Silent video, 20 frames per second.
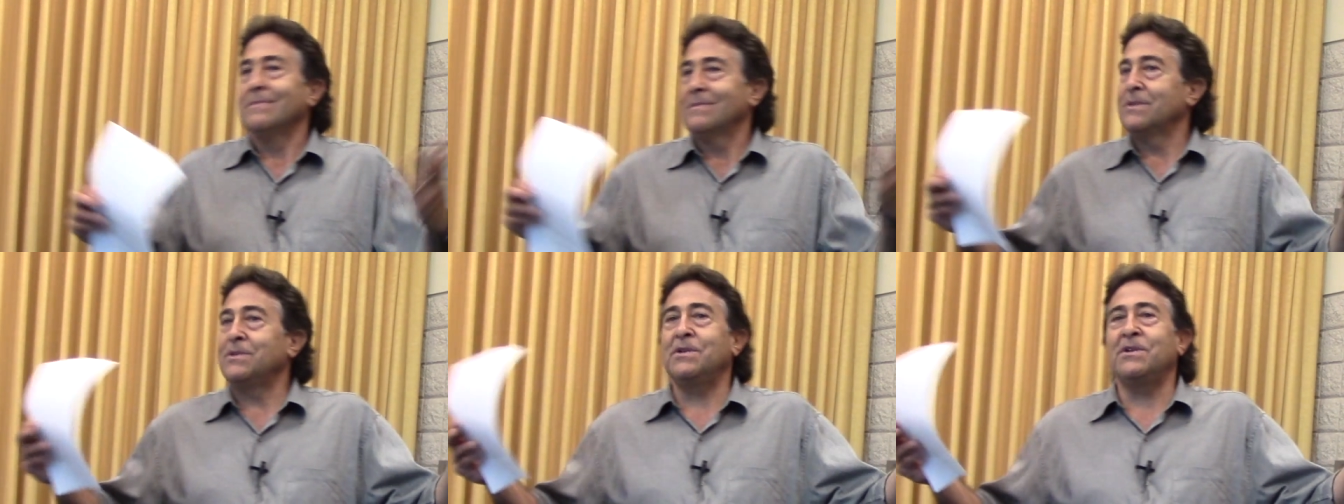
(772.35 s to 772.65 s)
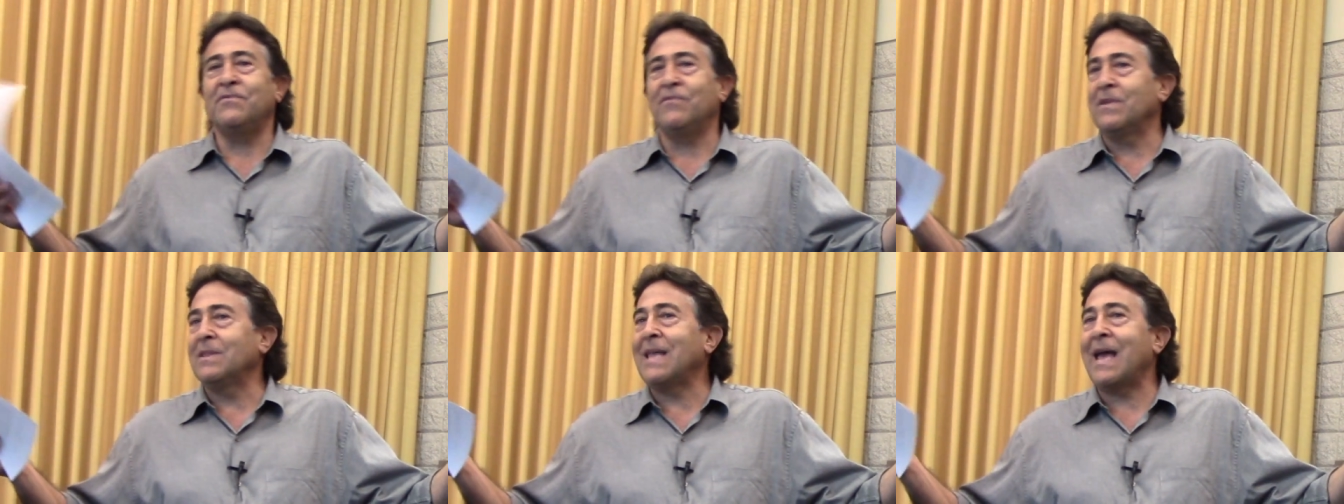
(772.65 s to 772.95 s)

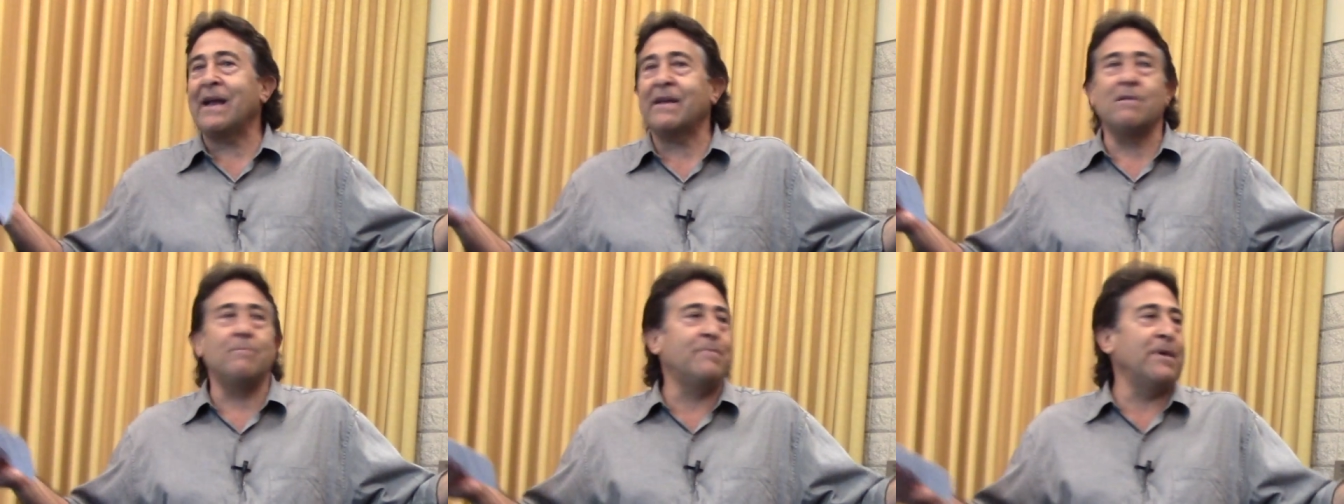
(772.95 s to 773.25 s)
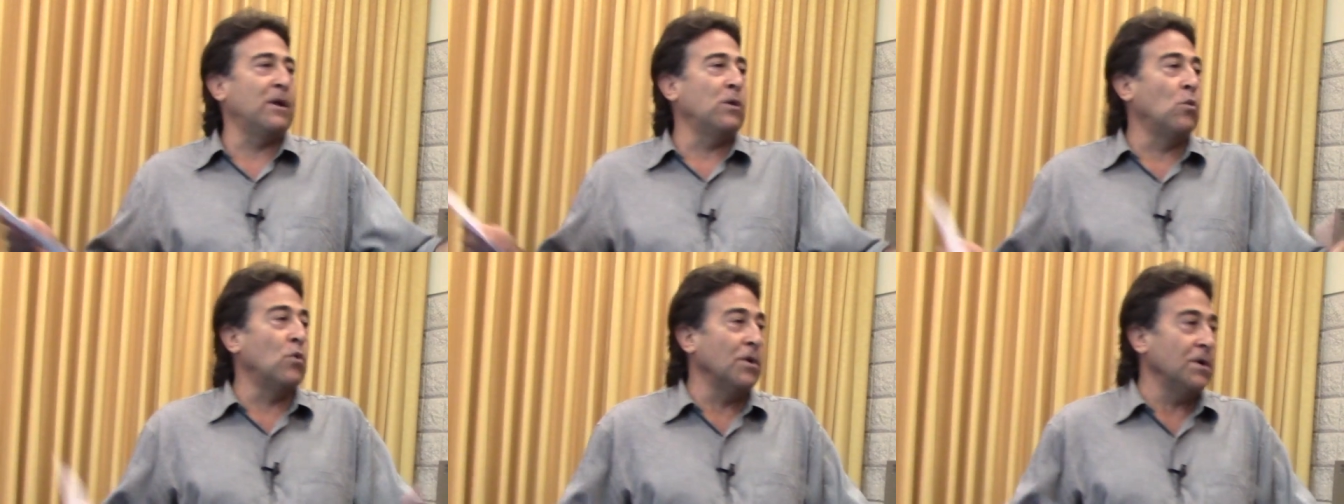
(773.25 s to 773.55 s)
just for lack of
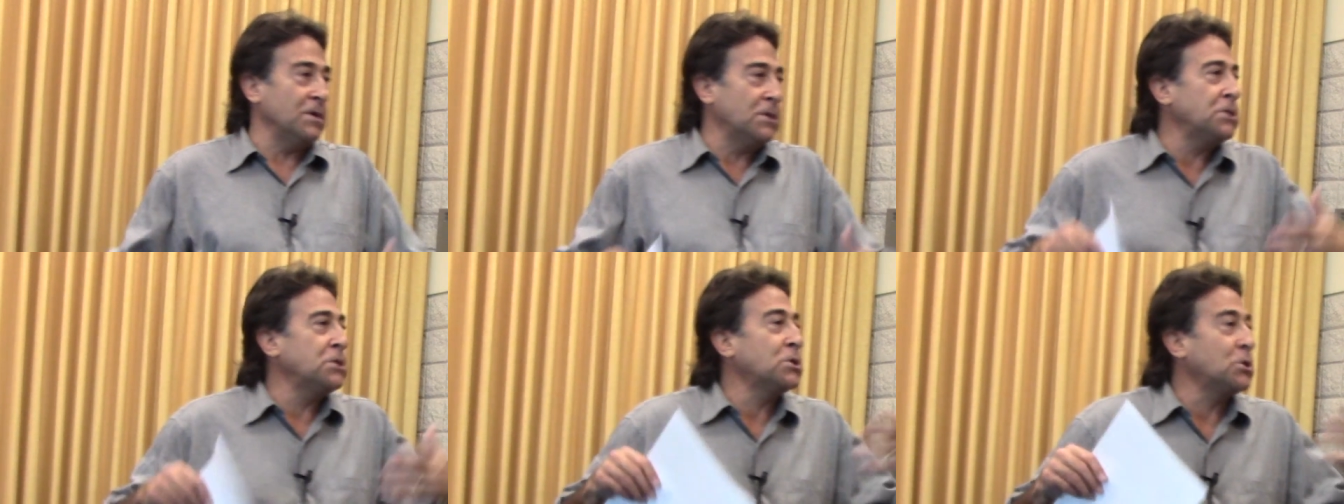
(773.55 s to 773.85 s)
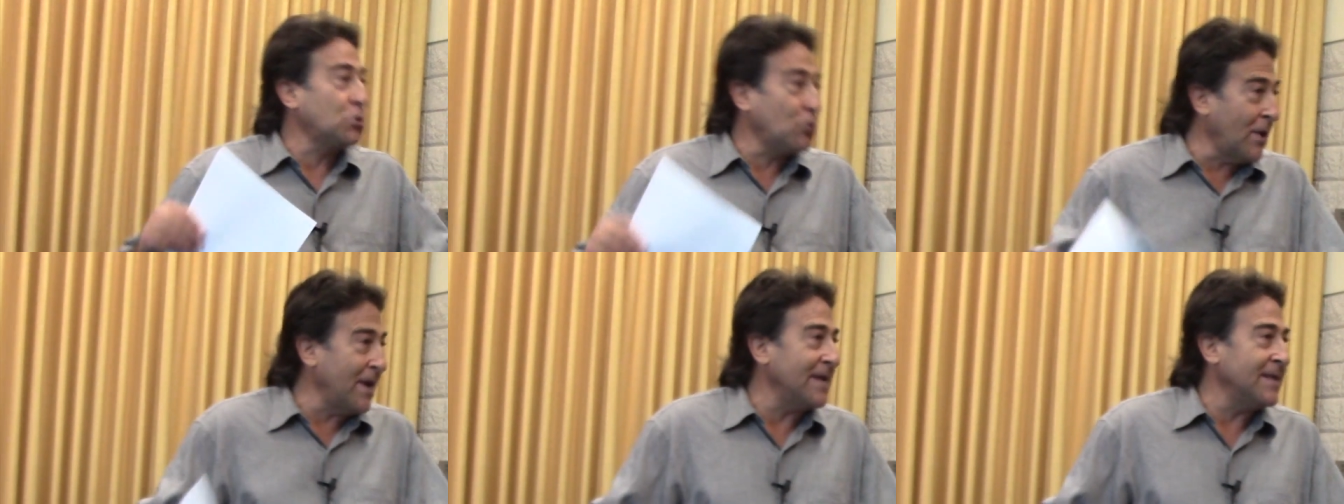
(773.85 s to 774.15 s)
better words,
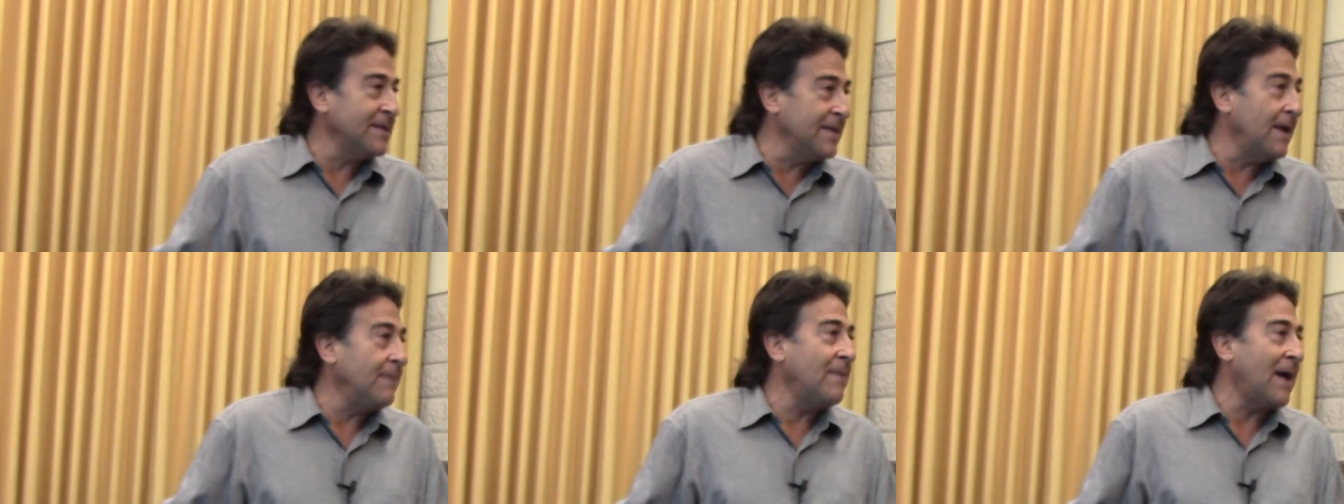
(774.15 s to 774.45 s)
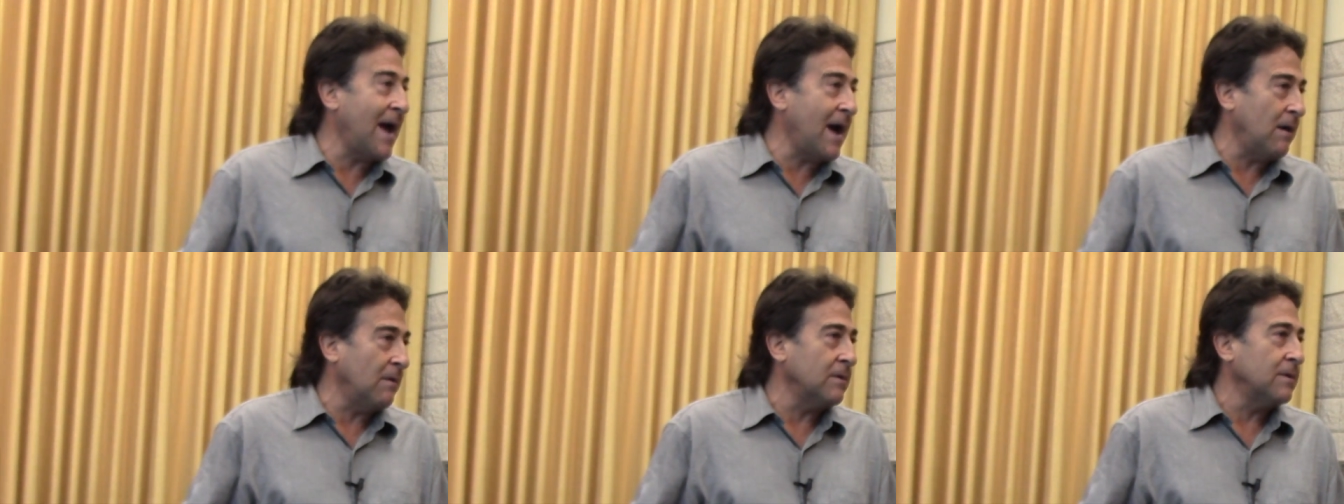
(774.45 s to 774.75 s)
straighten them
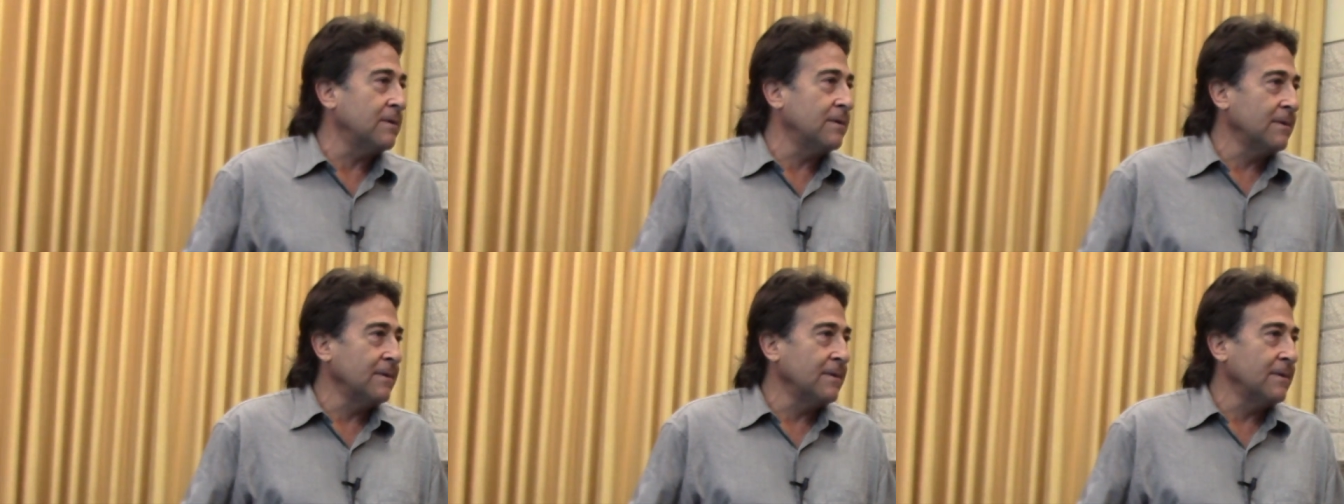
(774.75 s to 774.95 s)
out,